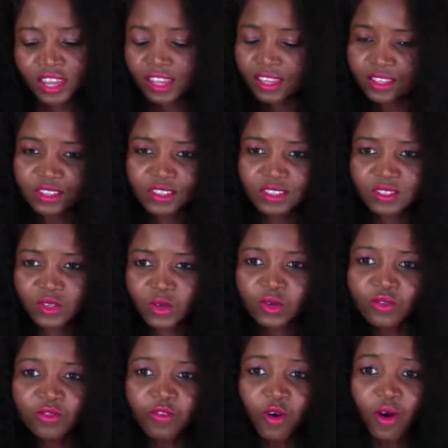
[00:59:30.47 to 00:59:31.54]
is good
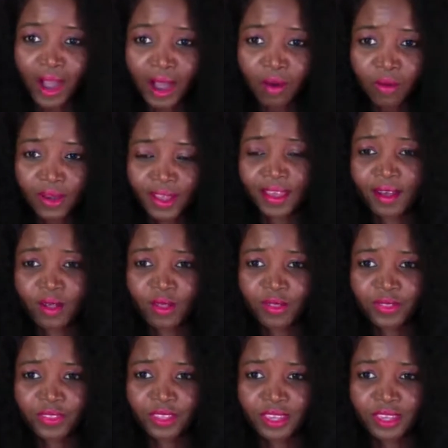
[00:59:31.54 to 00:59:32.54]
for our health.